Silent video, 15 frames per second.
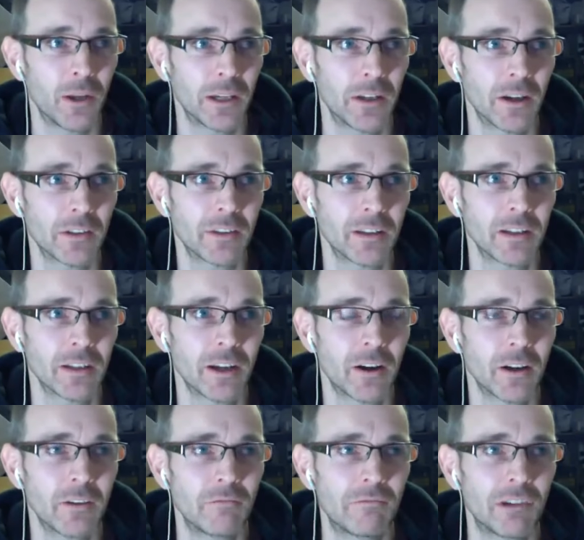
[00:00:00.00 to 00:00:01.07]
And I didn't kind
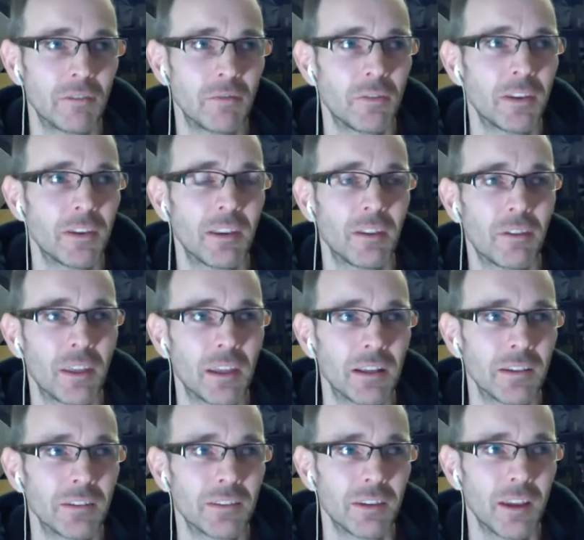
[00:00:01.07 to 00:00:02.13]
of revisit
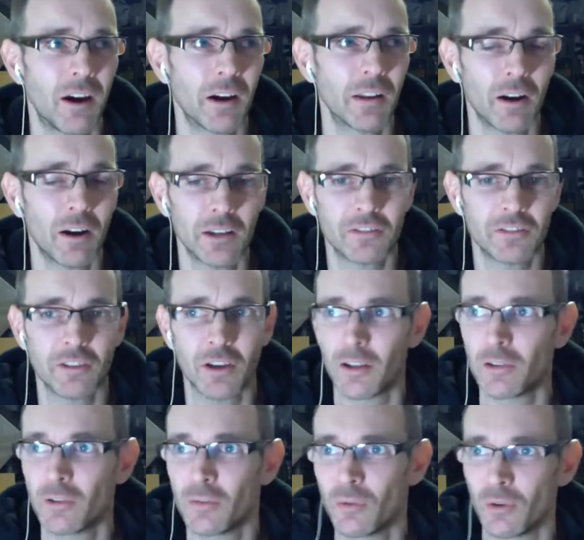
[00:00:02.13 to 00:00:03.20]
things. I, I shut a
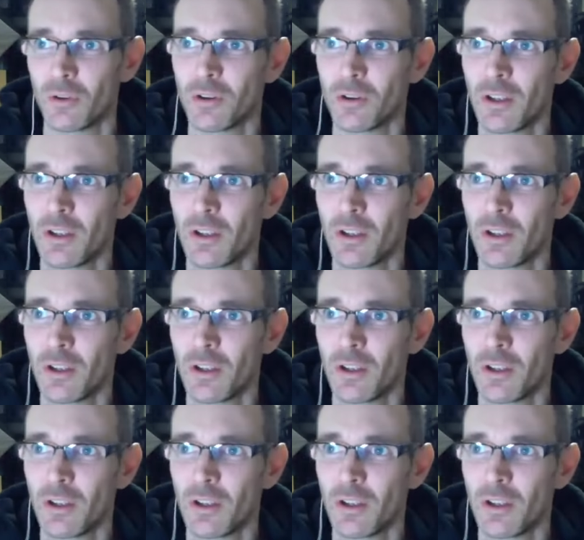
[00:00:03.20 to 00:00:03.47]
door.